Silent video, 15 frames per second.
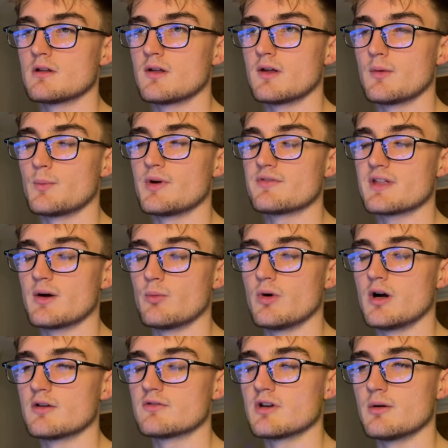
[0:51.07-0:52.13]
and with that
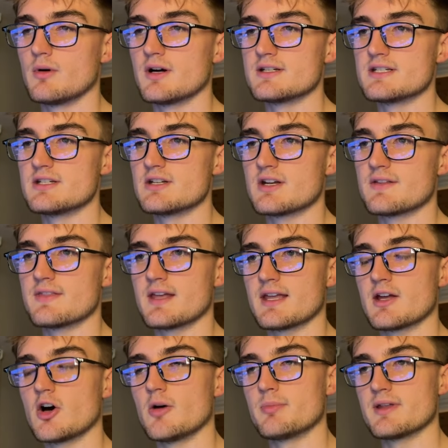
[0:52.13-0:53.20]
workflow ID you can then
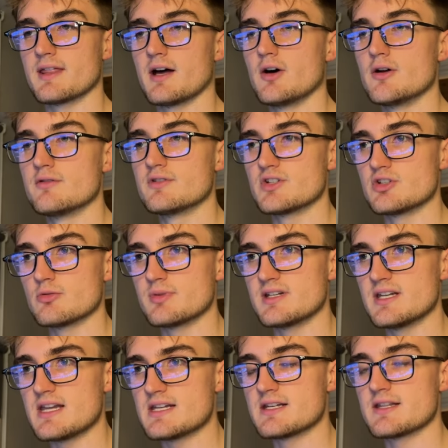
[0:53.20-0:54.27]
copy that over, and you'll be
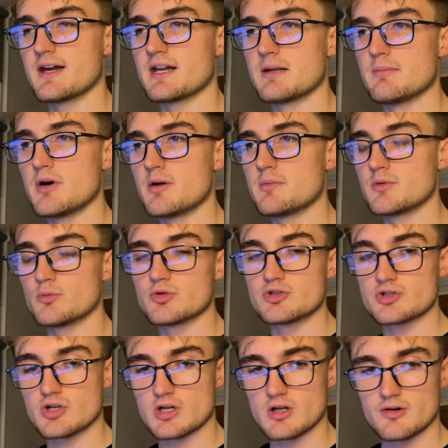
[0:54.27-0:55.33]
needing that in a moment once
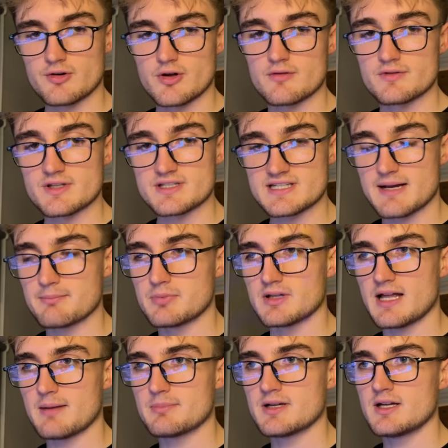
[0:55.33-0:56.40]
you clone over the sample
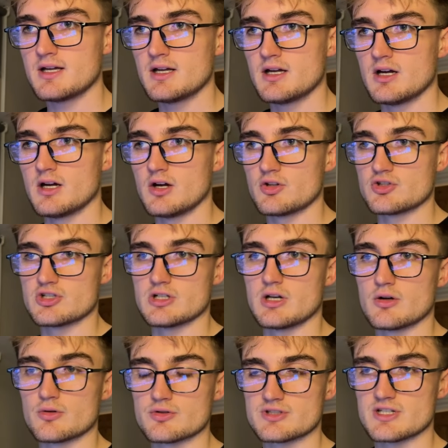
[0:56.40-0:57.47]
app onto your
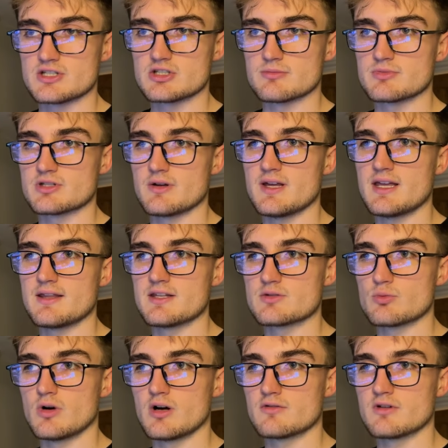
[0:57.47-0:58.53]
local system. So here, this
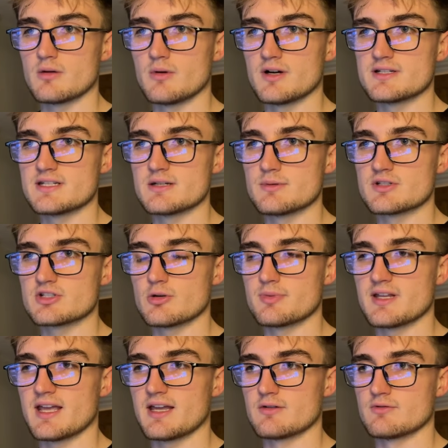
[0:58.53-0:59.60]
workflow ID, which I'll be
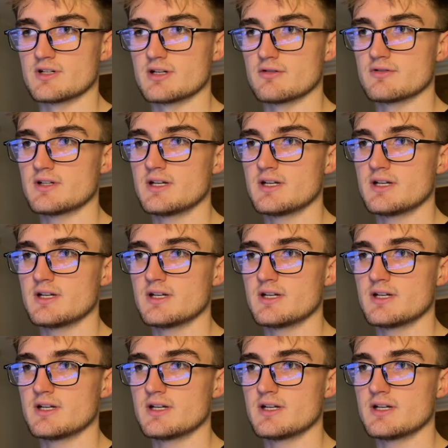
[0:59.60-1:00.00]
getting rid of